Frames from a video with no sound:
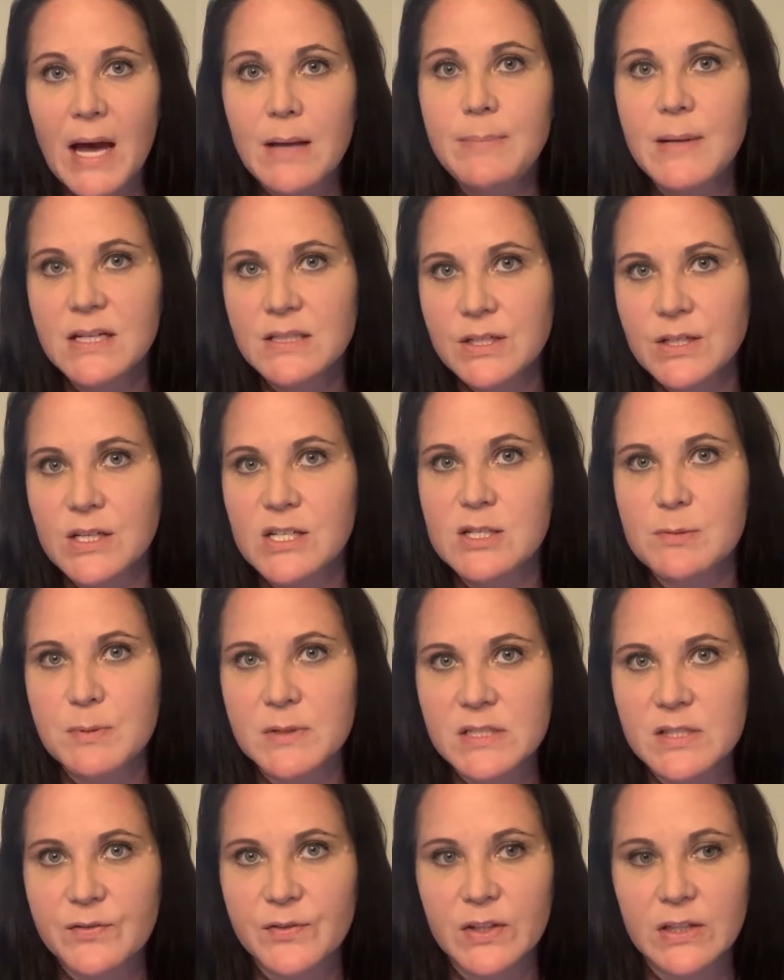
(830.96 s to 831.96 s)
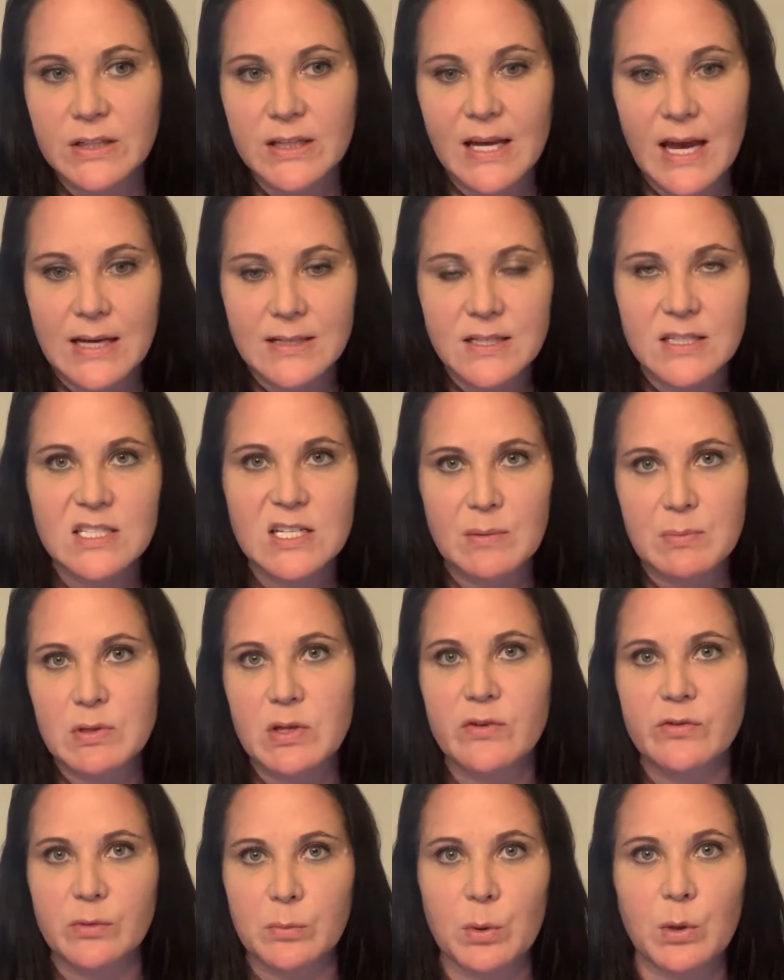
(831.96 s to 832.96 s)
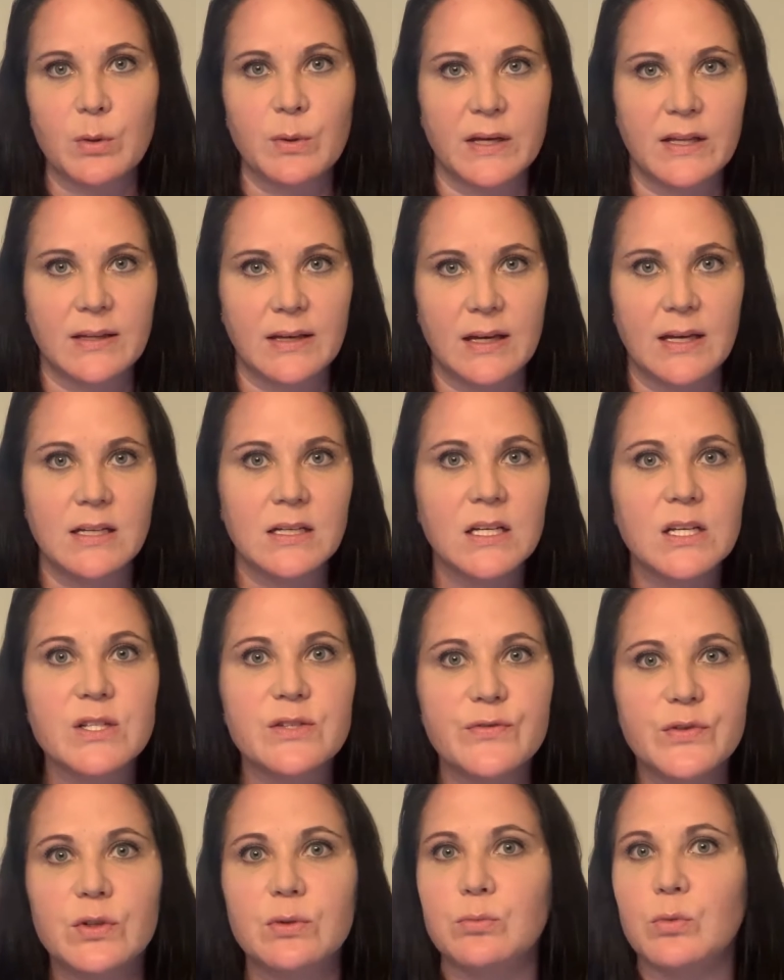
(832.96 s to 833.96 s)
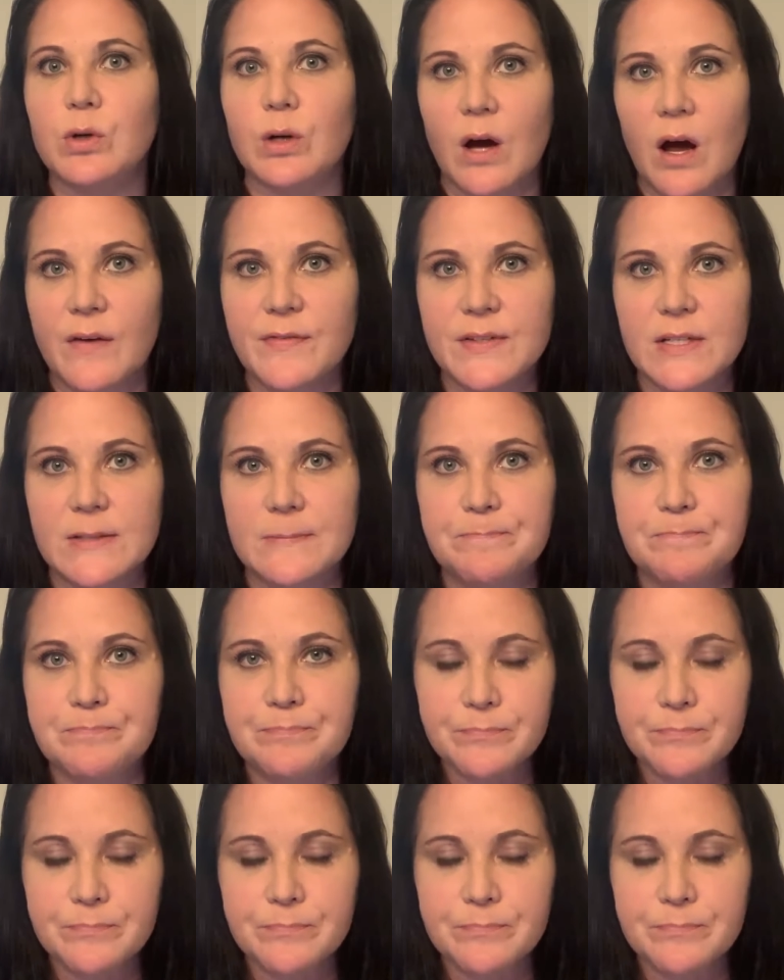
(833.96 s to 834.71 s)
bacteria specifically, has to double over more quickly. It needs food more often.